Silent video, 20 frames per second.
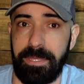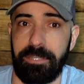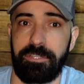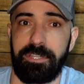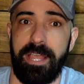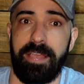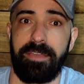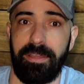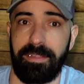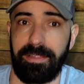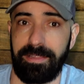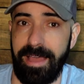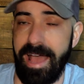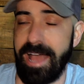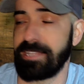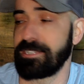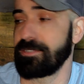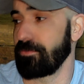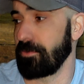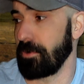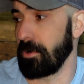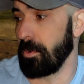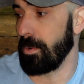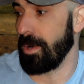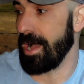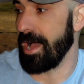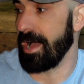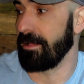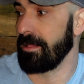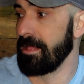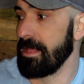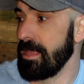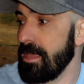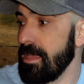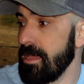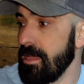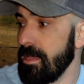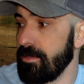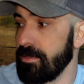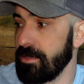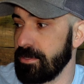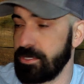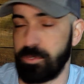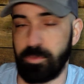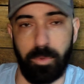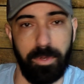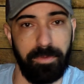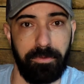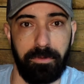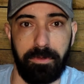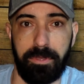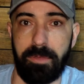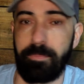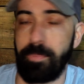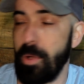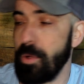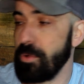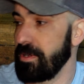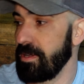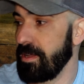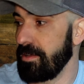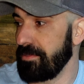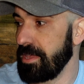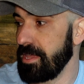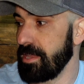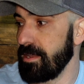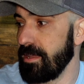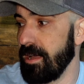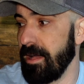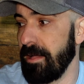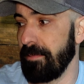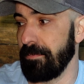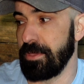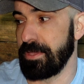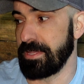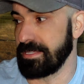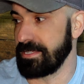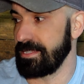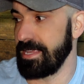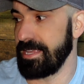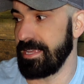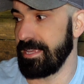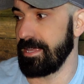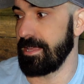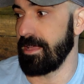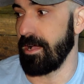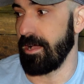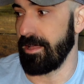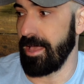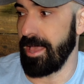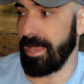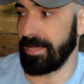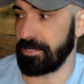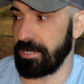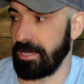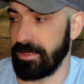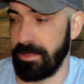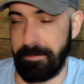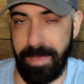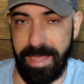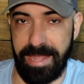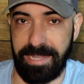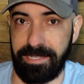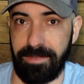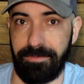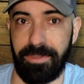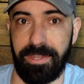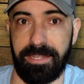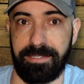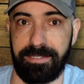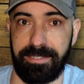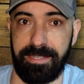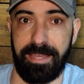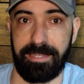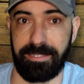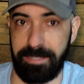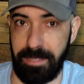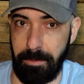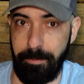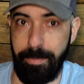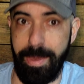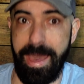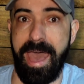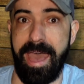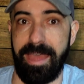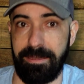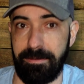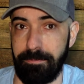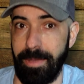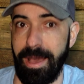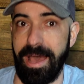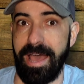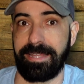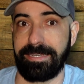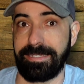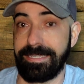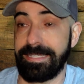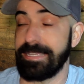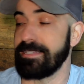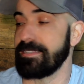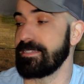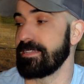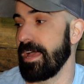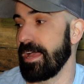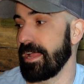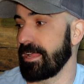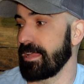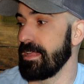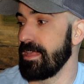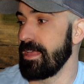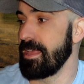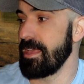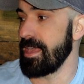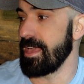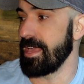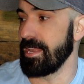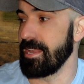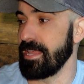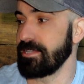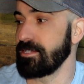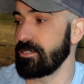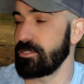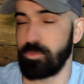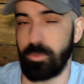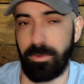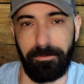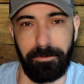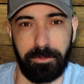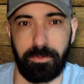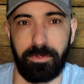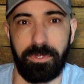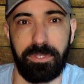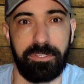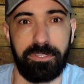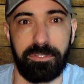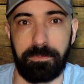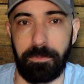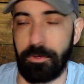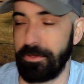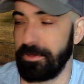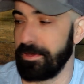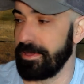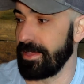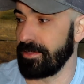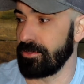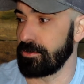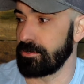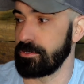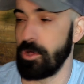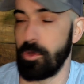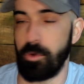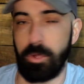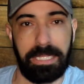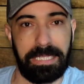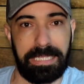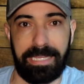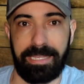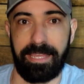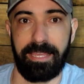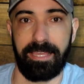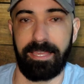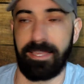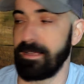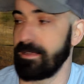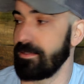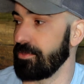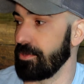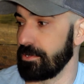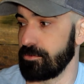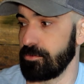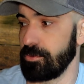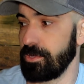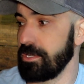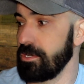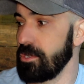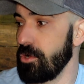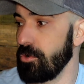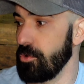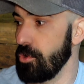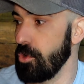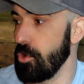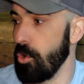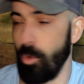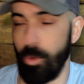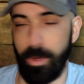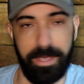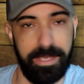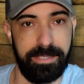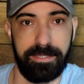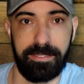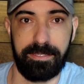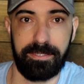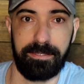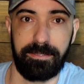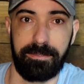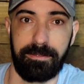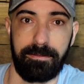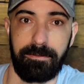a chair that lasts for a while. The swivel component of it, you can see actually on the base of it, it says, patent by TCEK. And it just swivels really smoothly. Like, there's no clicking, there's really no noise